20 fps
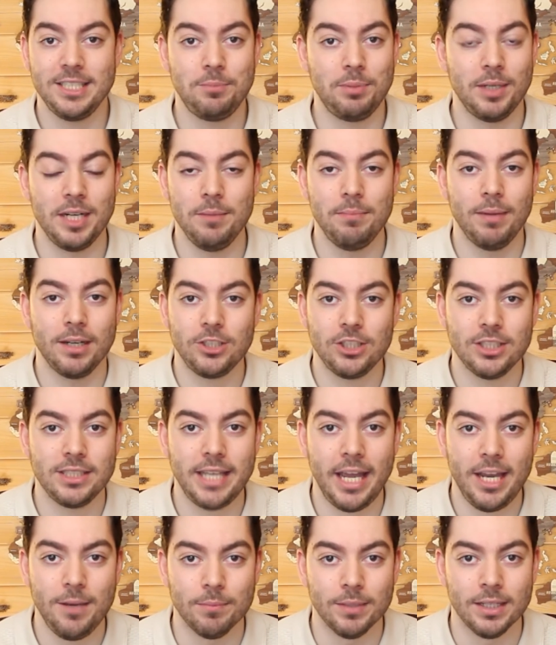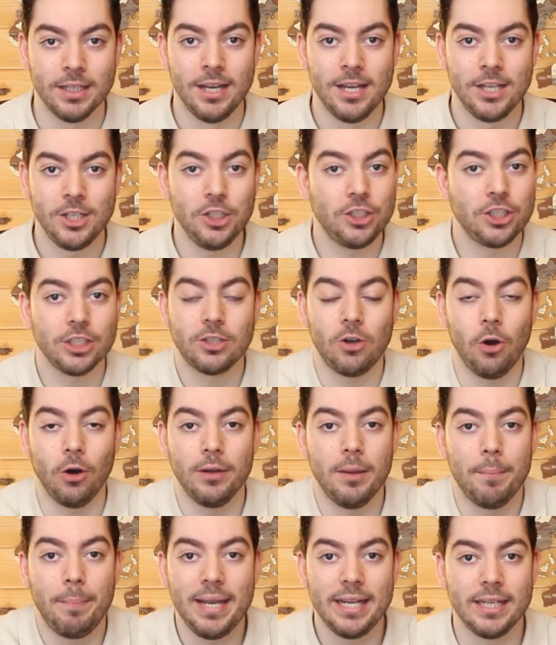is pretty much the same. You just got
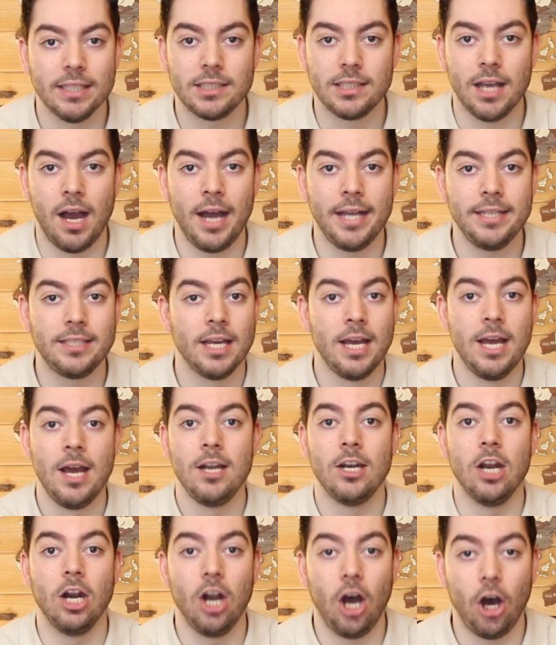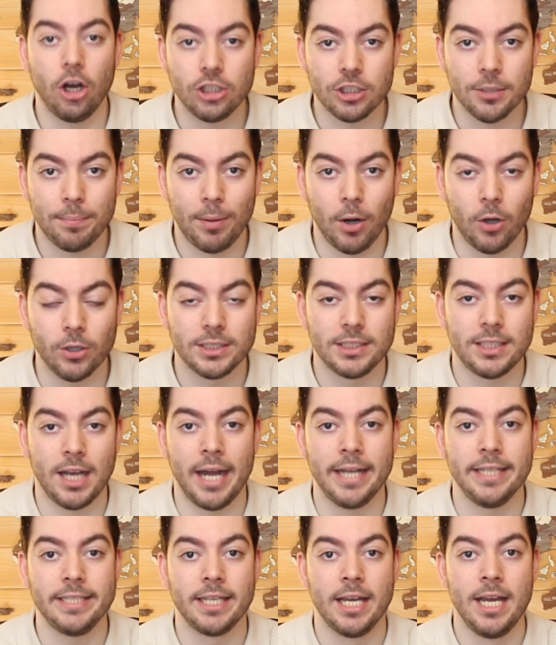the bigger size, the larger plot
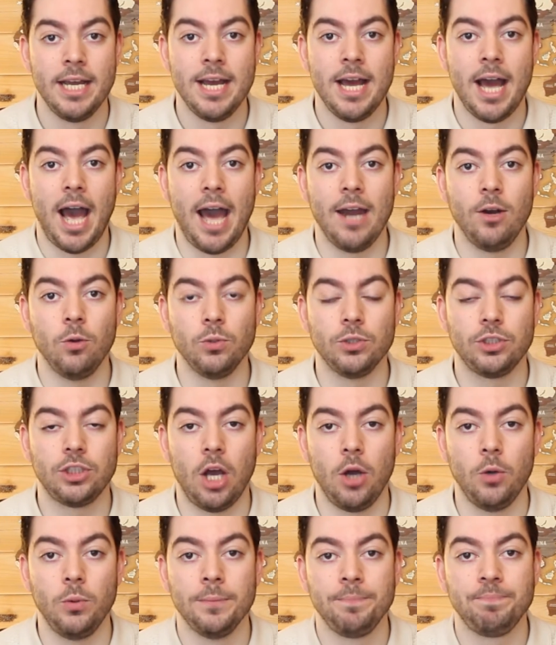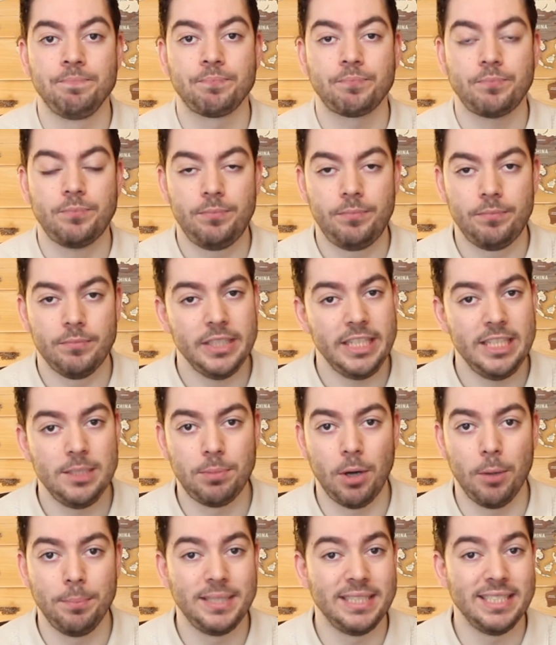size, and also these
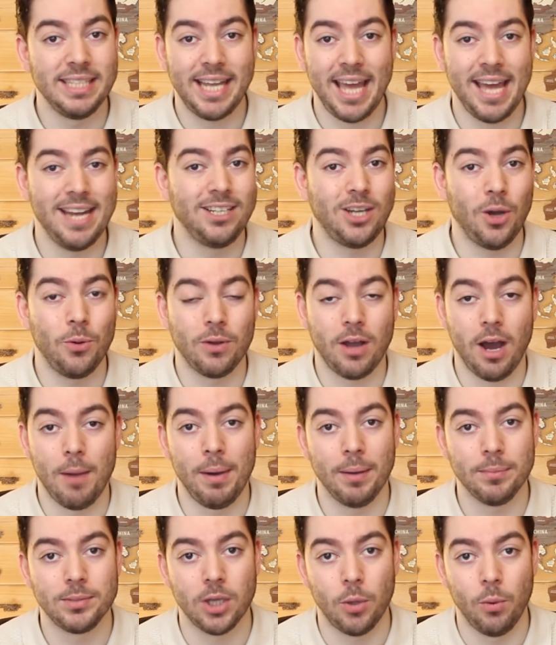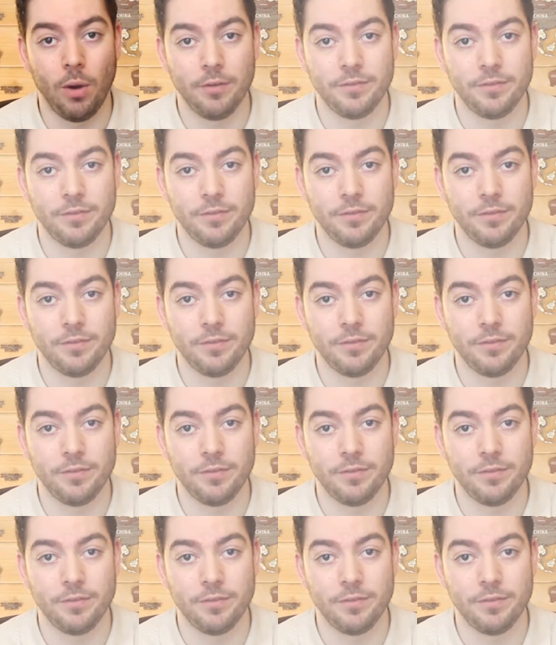properties, again, don't come up so